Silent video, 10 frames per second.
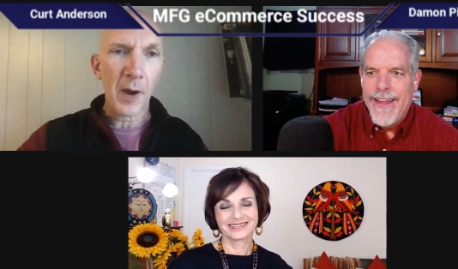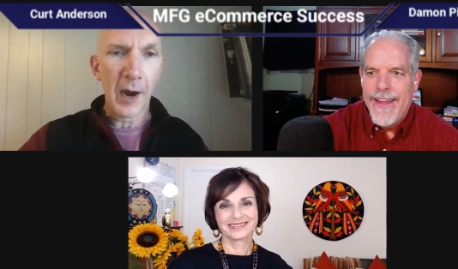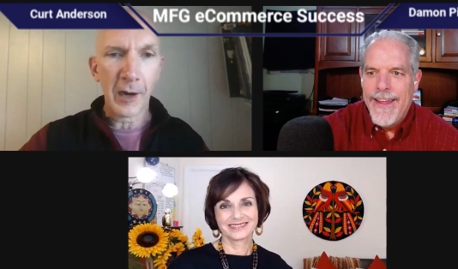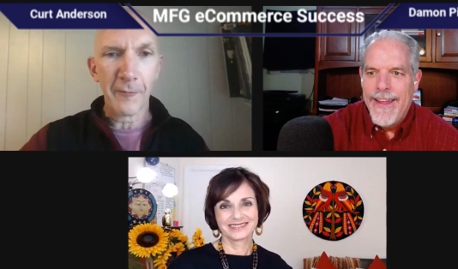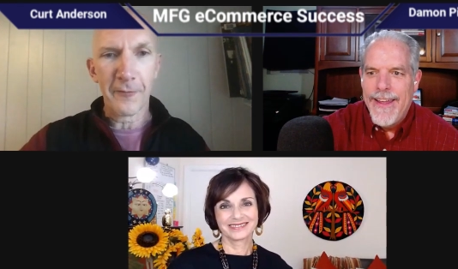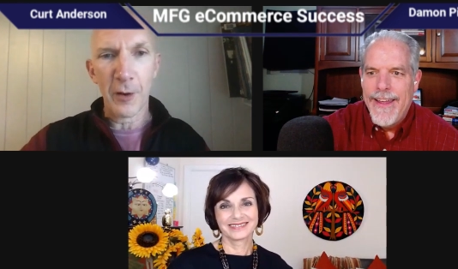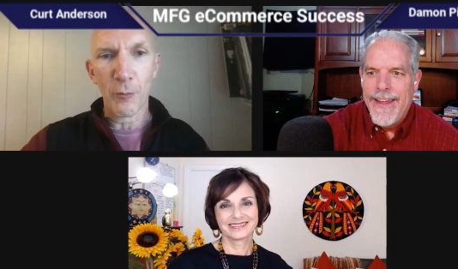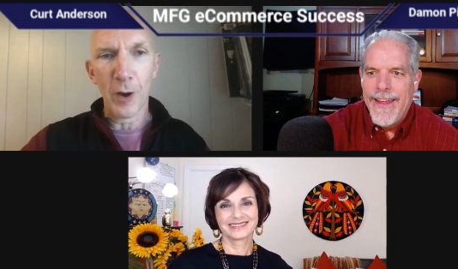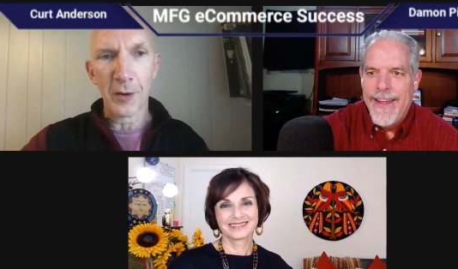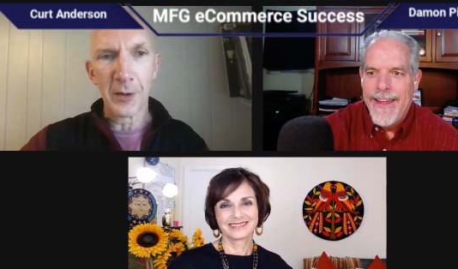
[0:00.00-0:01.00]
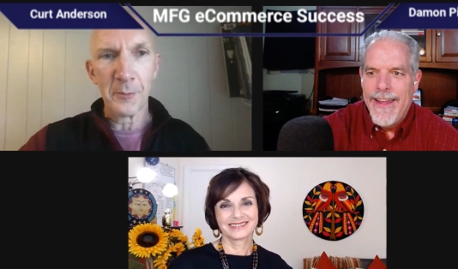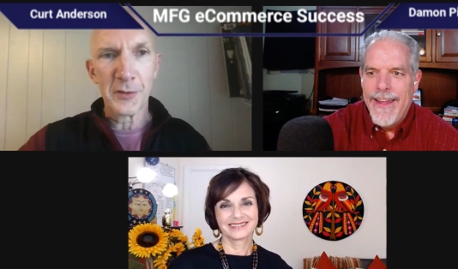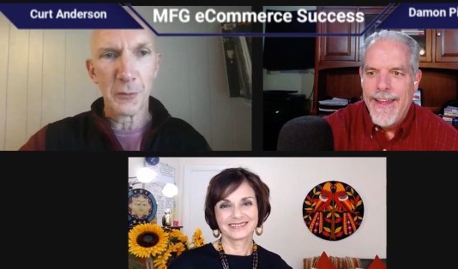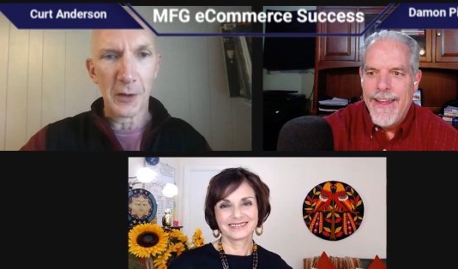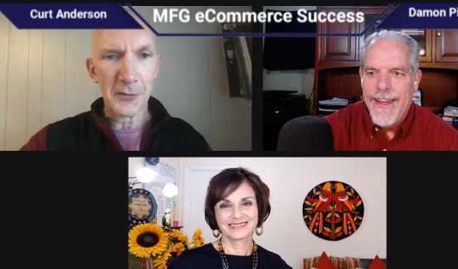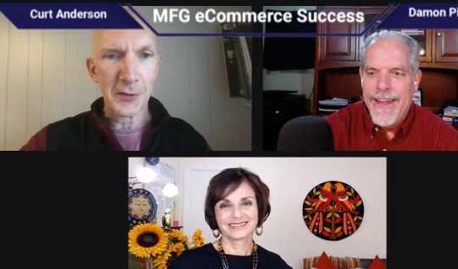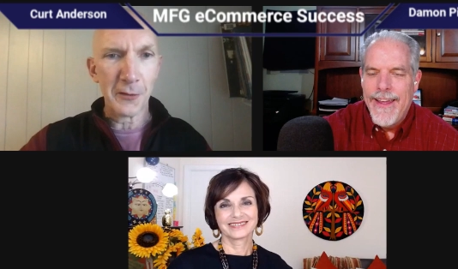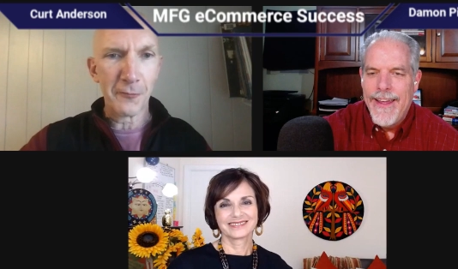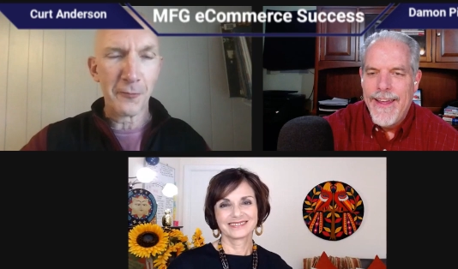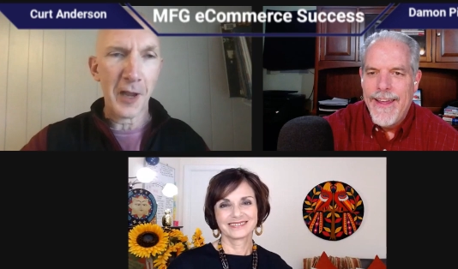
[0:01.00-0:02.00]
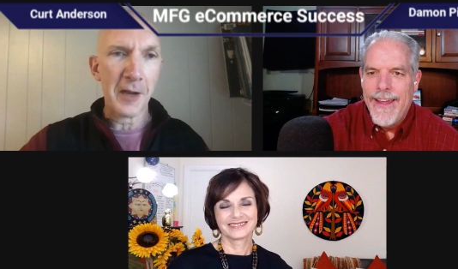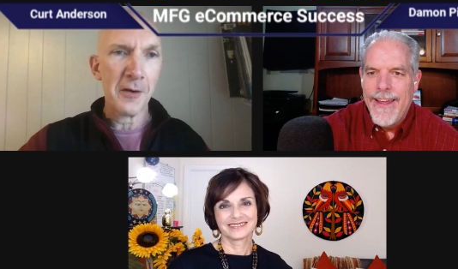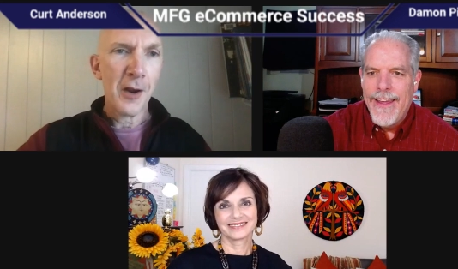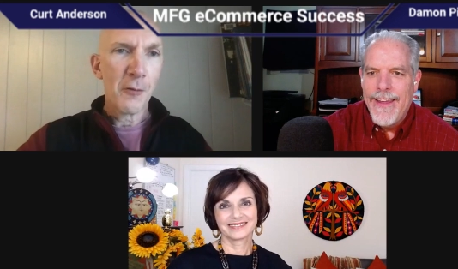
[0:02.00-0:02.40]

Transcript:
Speaker 1: heartfelt welcome to our dear friend